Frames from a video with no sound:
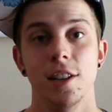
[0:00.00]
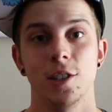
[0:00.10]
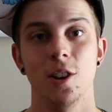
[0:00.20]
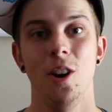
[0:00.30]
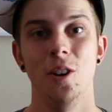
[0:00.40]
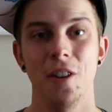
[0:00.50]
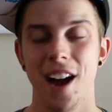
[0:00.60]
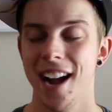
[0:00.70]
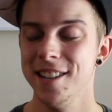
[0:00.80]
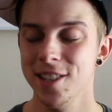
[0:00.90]
So
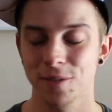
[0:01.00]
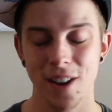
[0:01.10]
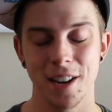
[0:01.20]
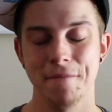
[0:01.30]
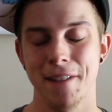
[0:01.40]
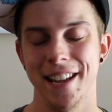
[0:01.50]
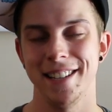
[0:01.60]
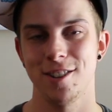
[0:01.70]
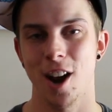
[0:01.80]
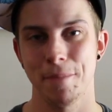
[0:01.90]
I just
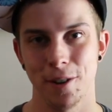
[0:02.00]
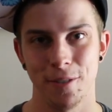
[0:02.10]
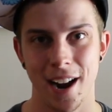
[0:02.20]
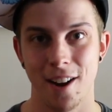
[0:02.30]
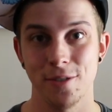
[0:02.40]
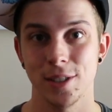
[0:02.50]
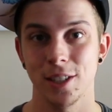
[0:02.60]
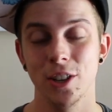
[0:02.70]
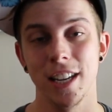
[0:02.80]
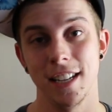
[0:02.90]
recommend shopping
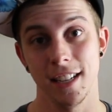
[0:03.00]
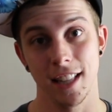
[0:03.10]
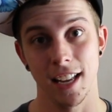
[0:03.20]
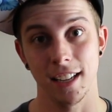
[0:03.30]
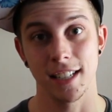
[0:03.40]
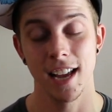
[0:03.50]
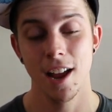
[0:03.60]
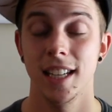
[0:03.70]
around, looking into things.